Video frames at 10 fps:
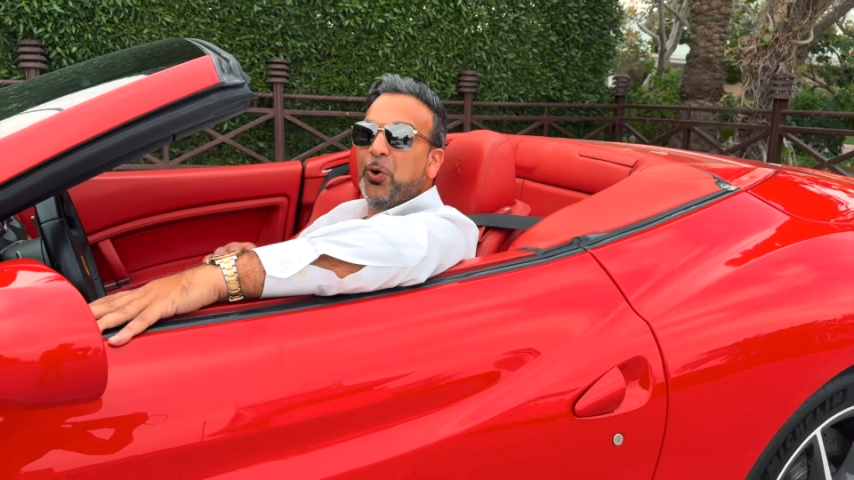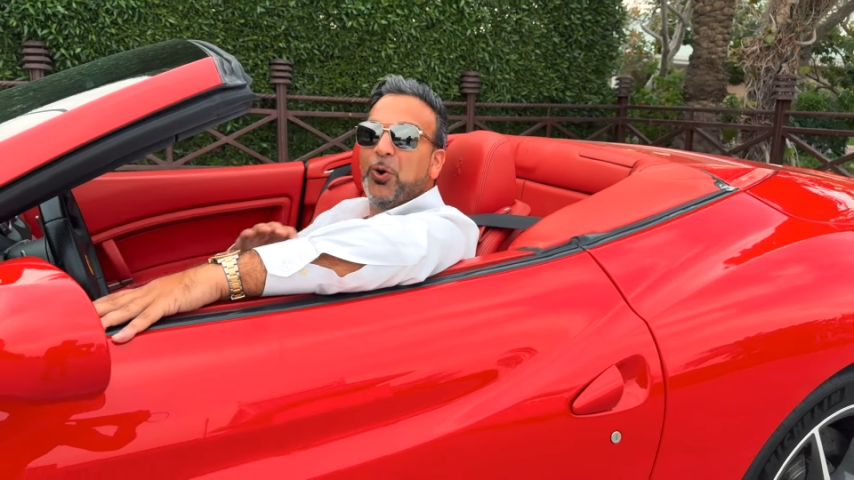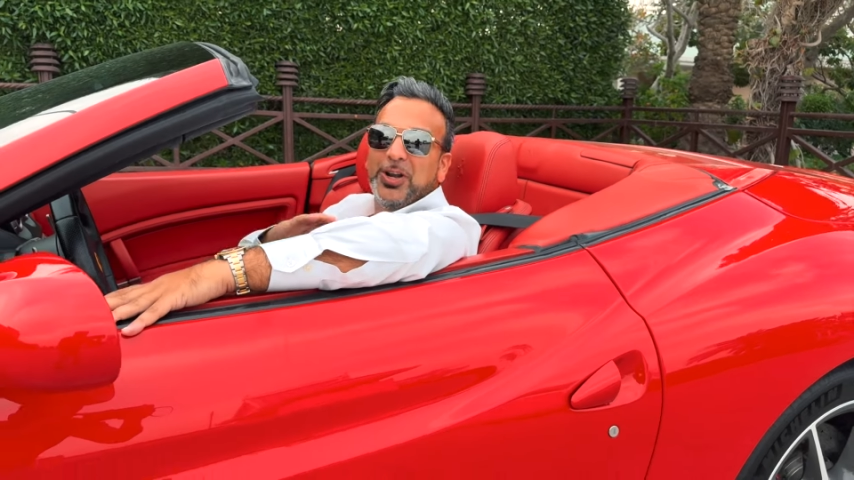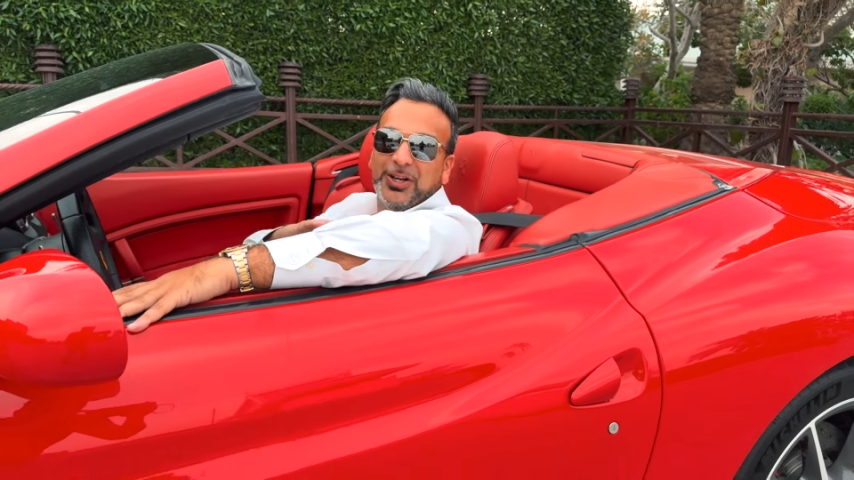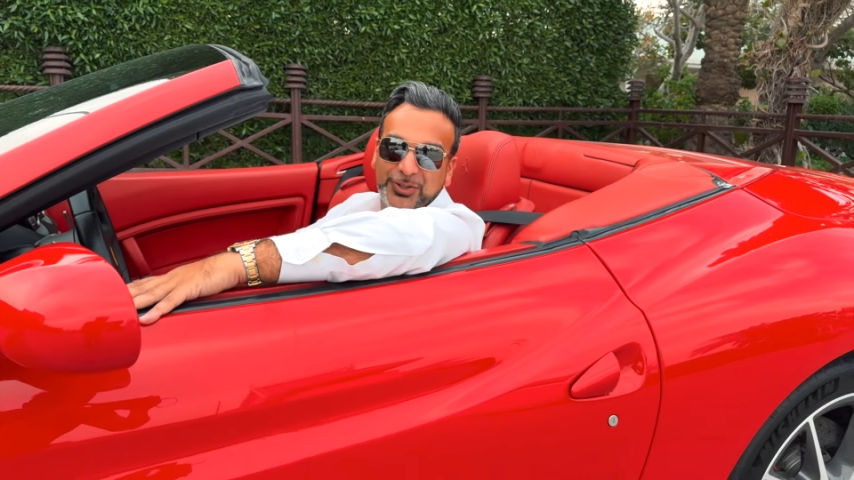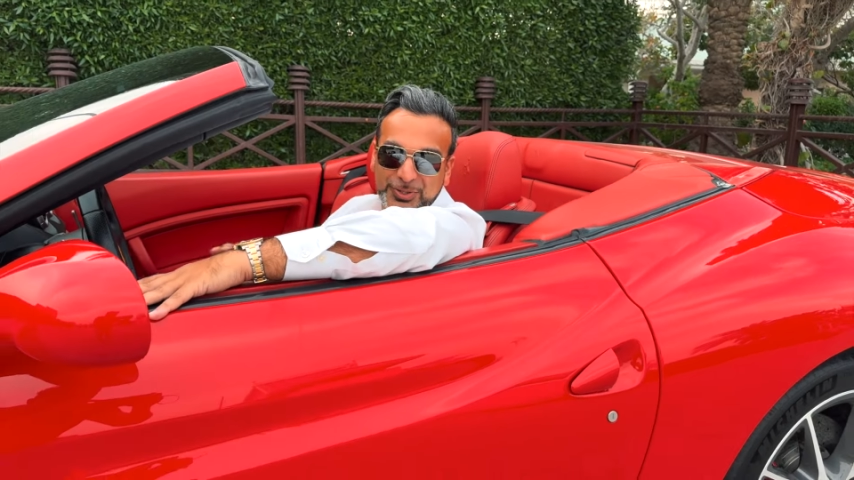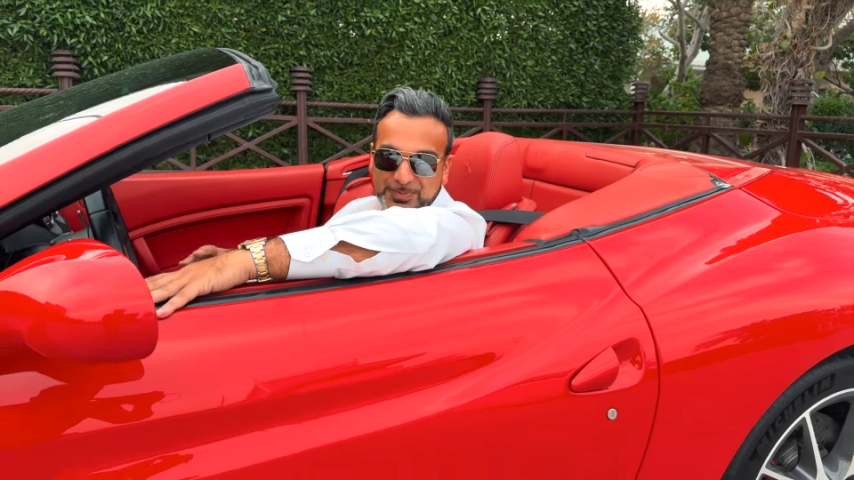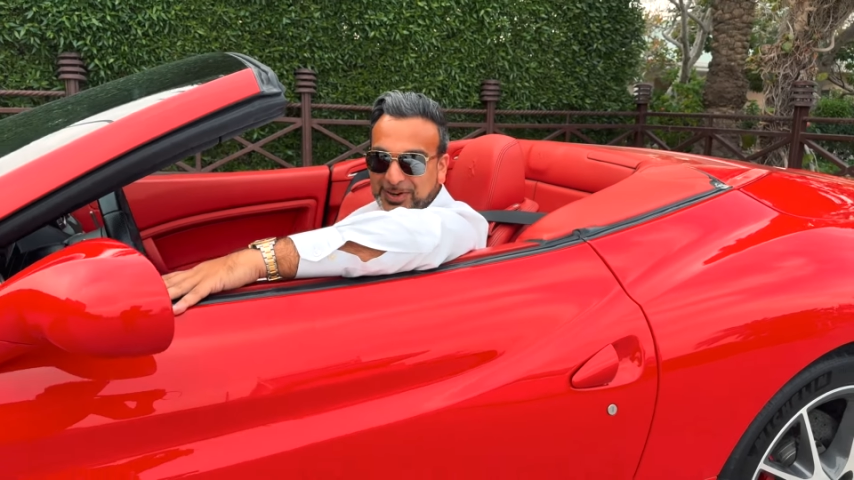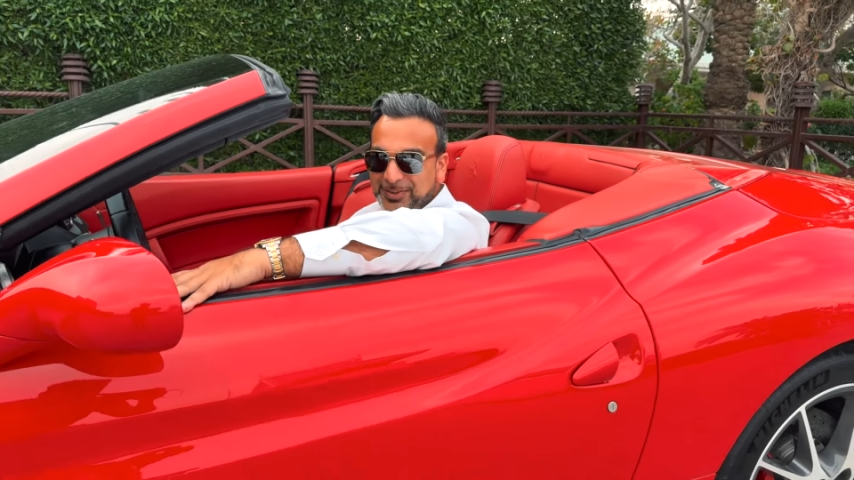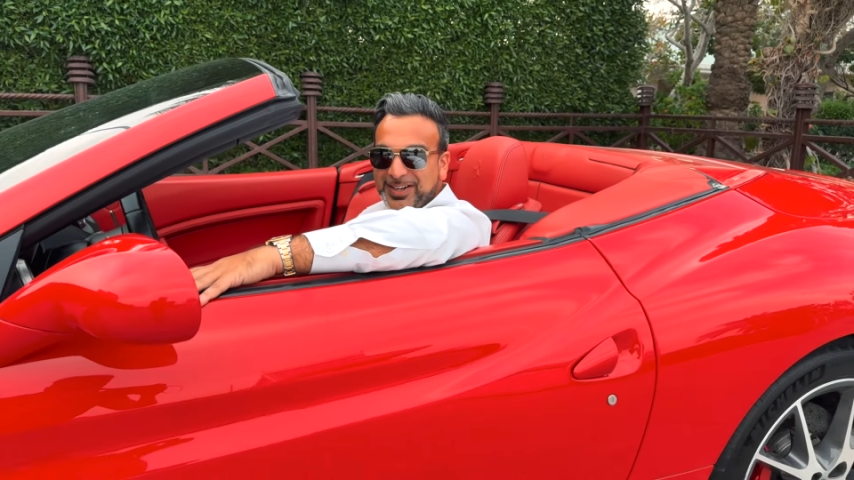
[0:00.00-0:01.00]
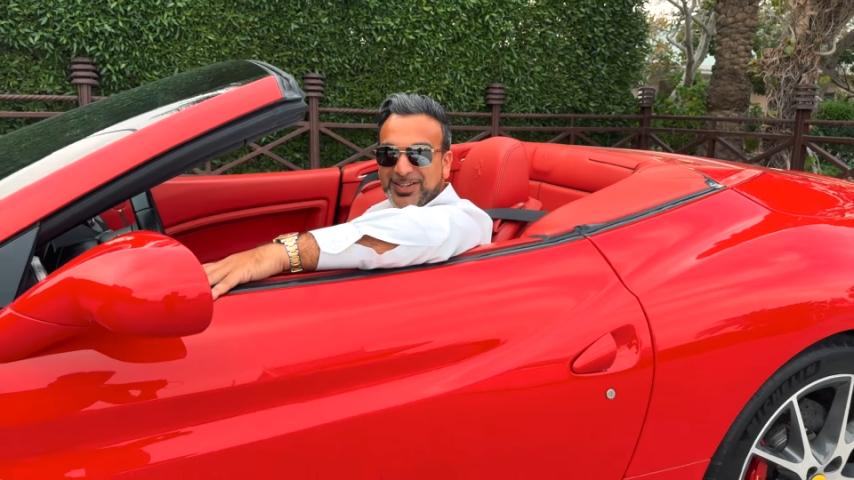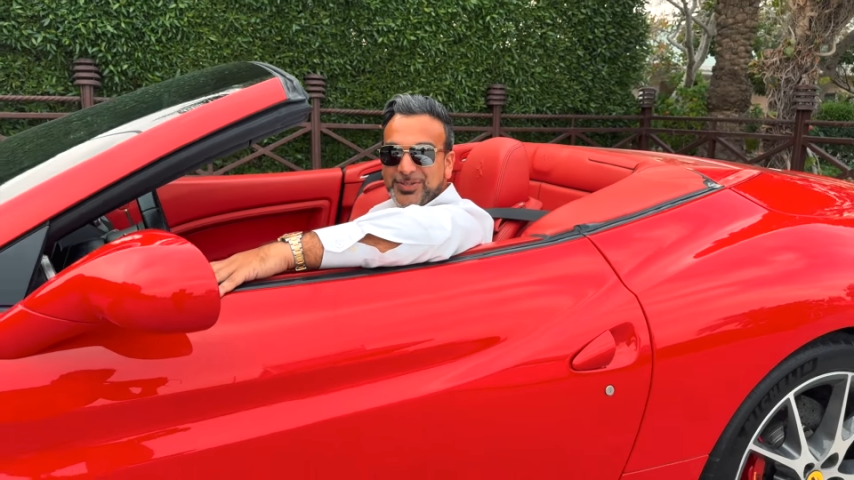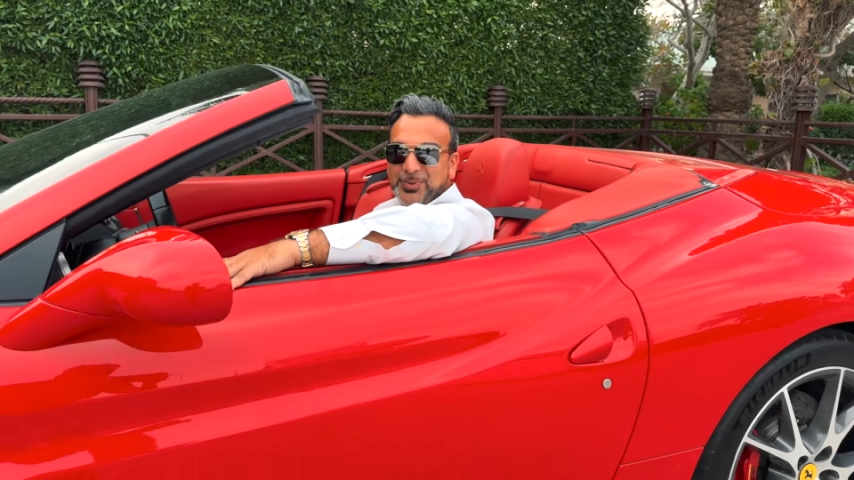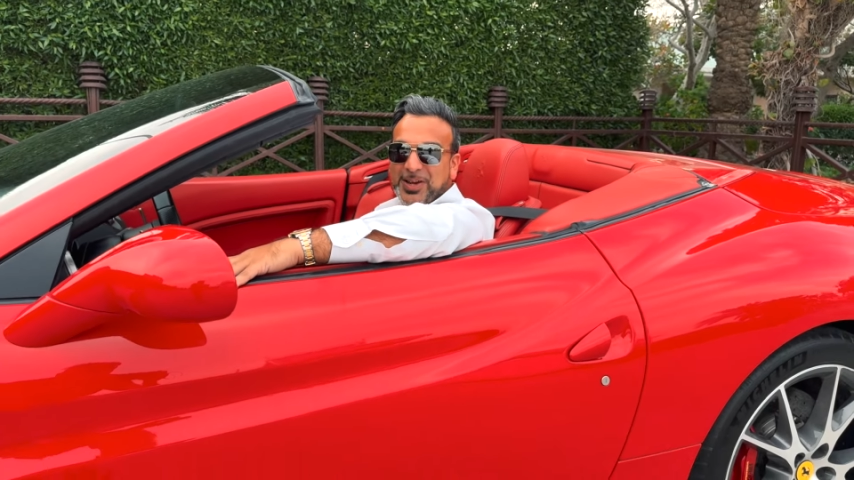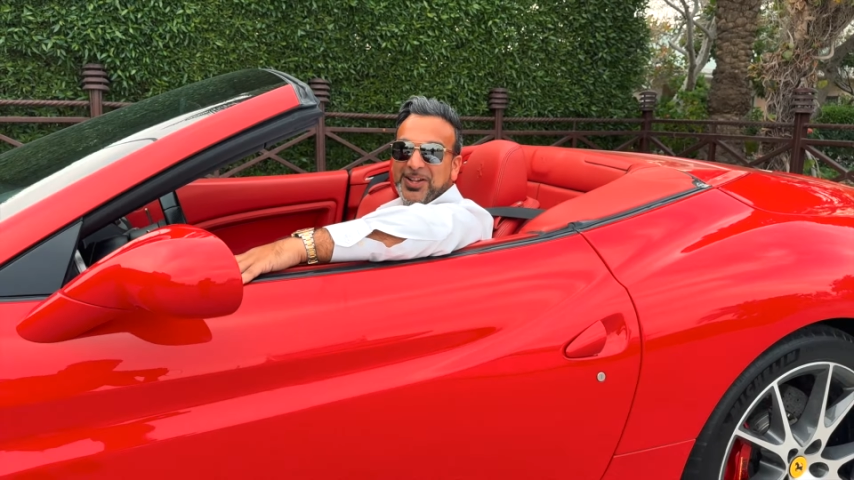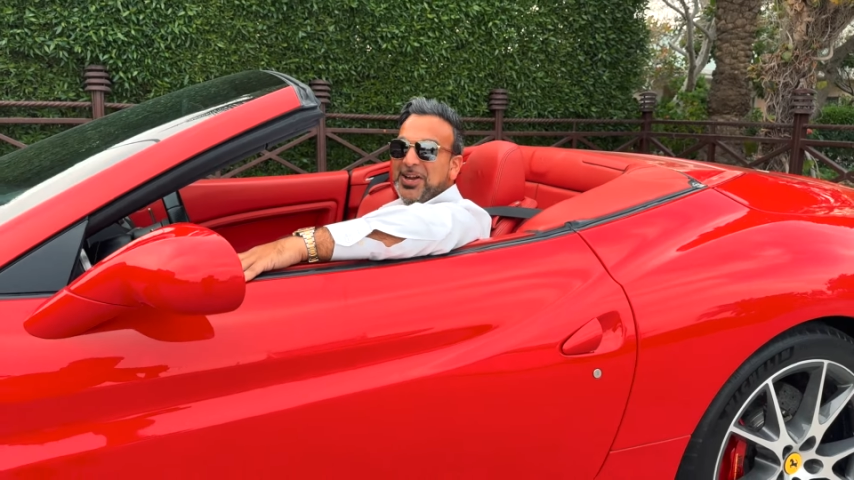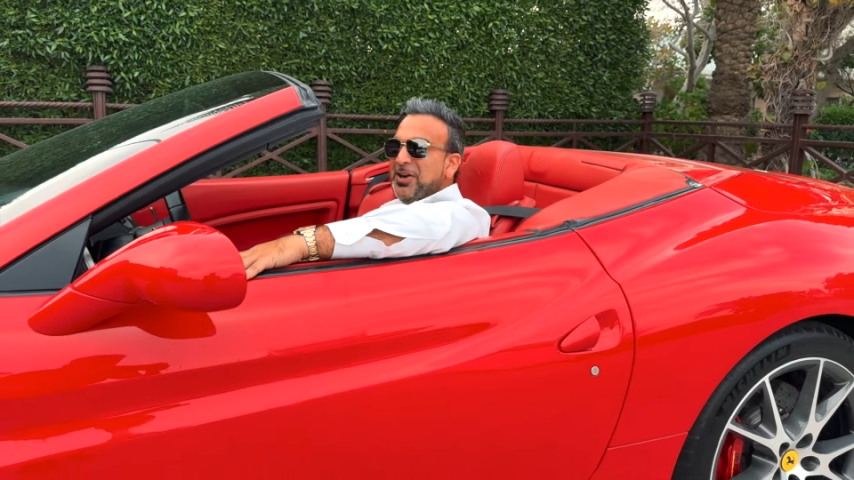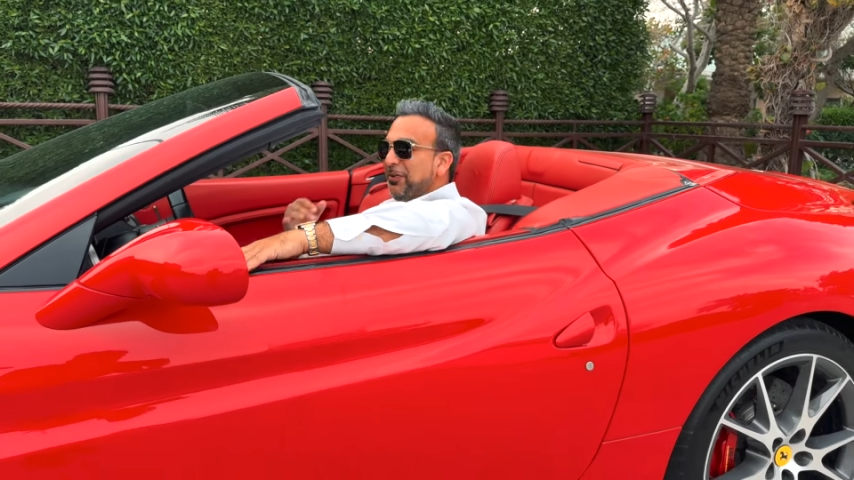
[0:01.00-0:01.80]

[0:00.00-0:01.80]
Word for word: all across Bahrain as well.